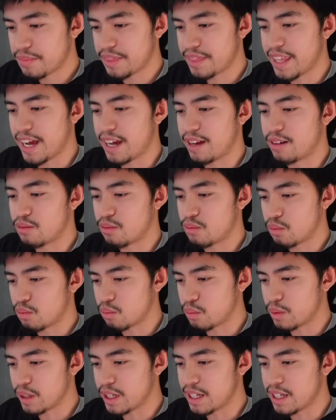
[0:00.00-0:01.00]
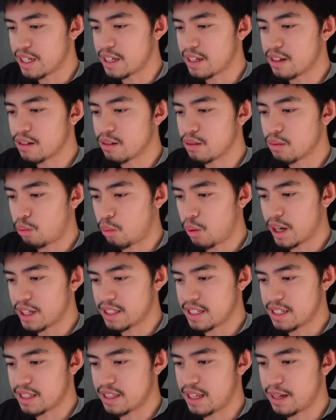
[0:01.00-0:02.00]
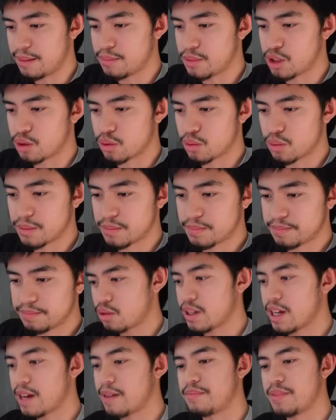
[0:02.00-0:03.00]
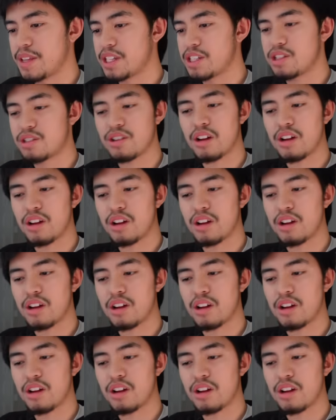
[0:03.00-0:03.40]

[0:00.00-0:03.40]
that we wanted them to. So yeah, this is